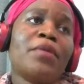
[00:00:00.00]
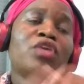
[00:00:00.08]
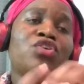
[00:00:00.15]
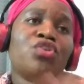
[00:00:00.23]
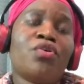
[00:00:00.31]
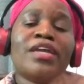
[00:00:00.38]

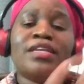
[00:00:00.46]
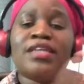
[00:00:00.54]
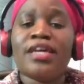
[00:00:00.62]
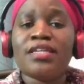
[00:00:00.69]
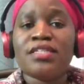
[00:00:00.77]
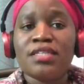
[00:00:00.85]
your
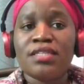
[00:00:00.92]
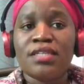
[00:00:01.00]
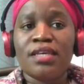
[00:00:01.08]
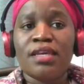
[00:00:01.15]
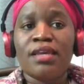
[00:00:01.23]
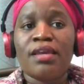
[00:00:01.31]

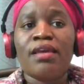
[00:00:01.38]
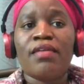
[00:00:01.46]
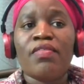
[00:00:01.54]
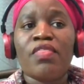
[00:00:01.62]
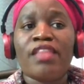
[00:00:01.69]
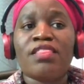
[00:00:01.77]
identity
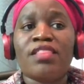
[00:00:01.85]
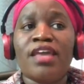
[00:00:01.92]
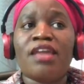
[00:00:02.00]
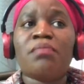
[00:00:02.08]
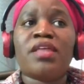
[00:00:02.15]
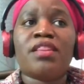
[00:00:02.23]
that
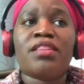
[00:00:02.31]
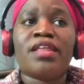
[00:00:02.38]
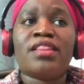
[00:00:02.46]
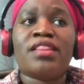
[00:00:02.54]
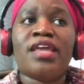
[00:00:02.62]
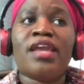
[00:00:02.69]
then
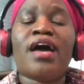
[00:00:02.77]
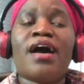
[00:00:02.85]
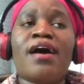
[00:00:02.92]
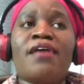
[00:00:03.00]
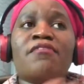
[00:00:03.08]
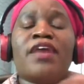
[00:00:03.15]

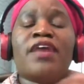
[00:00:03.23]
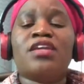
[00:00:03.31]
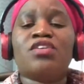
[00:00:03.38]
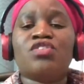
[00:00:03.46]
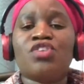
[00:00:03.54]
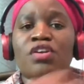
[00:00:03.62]
have
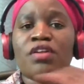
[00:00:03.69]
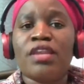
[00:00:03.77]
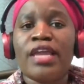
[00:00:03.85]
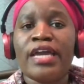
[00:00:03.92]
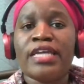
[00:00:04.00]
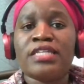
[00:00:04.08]
an
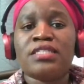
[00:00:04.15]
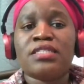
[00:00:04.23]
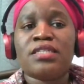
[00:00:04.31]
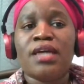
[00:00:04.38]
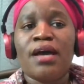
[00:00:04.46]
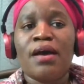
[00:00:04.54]

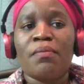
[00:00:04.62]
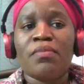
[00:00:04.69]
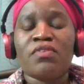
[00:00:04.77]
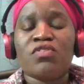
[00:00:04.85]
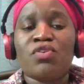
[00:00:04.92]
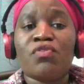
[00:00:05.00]
internalized
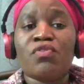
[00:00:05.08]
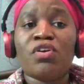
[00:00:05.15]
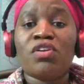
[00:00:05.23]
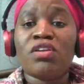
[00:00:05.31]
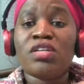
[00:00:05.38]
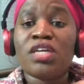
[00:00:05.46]
sort of
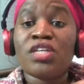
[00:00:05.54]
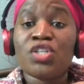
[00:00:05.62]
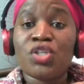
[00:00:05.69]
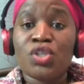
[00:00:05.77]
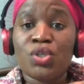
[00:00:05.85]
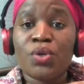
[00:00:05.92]

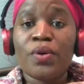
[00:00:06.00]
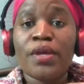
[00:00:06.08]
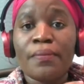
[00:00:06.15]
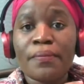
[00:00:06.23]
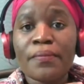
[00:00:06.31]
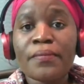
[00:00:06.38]
connotation to it.